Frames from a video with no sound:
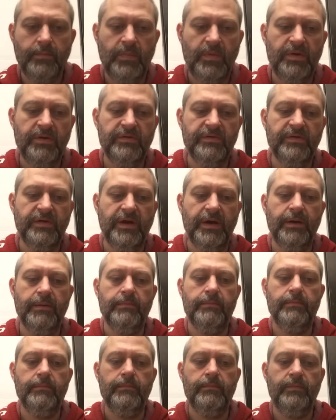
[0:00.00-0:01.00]
There's
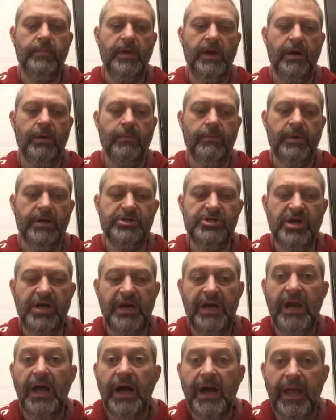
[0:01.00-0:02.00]
a, you know, a
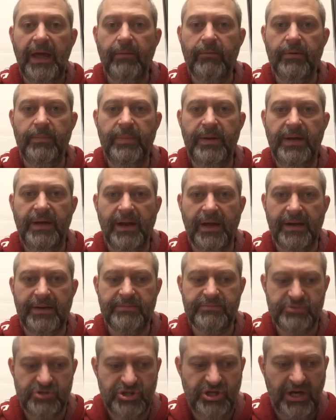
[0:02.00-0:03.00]
chicken nugget would be like
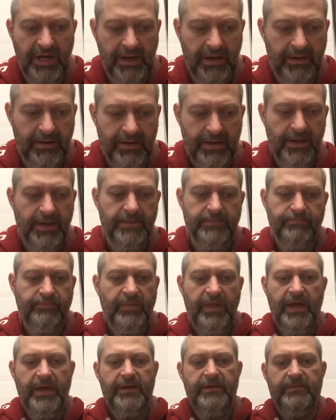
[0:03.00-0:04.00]
chicken.
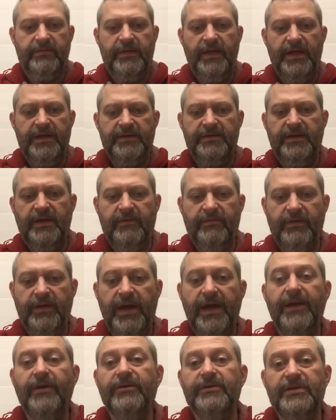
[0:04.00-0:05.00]
That is definitely,
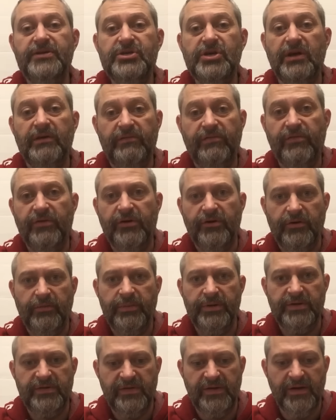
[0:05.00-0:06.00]
I know it's a chicken fritter,
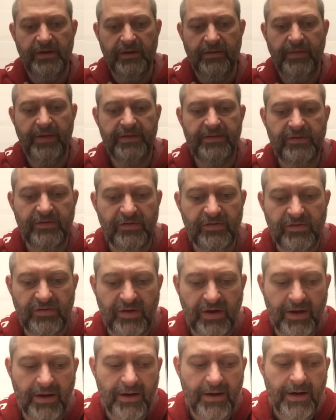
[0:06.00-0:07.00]
but still, that's
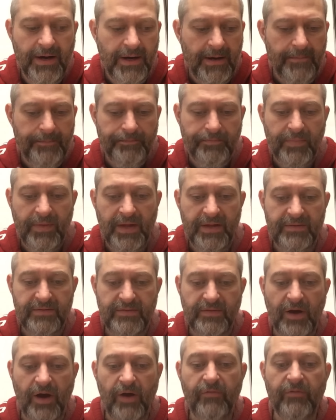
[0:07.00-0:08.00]
just,
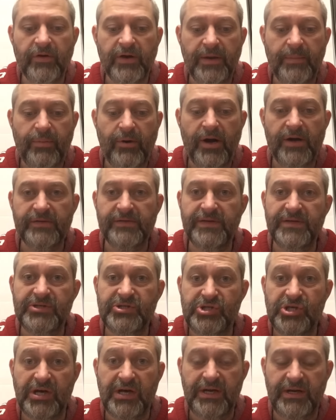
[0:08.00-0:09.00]
it's overly
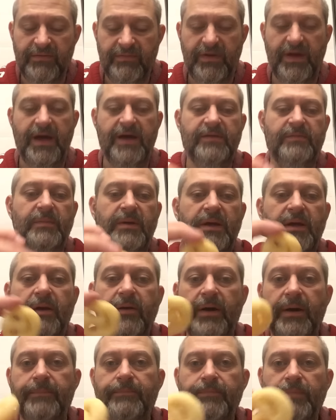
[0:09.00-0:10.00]
processed chicken if you ask me.
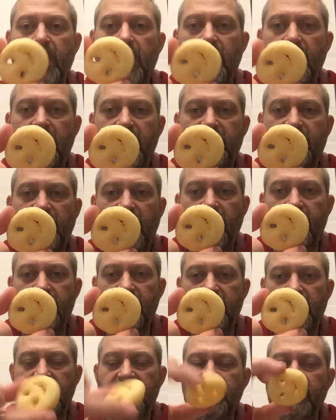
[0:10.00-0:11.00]
Okay, let's try
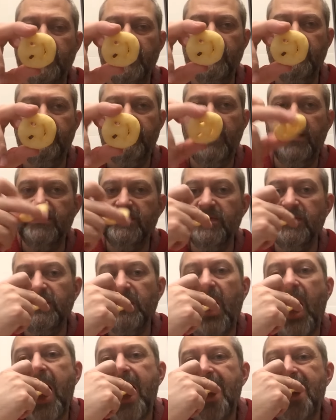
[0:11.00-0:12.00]
one of these little faces.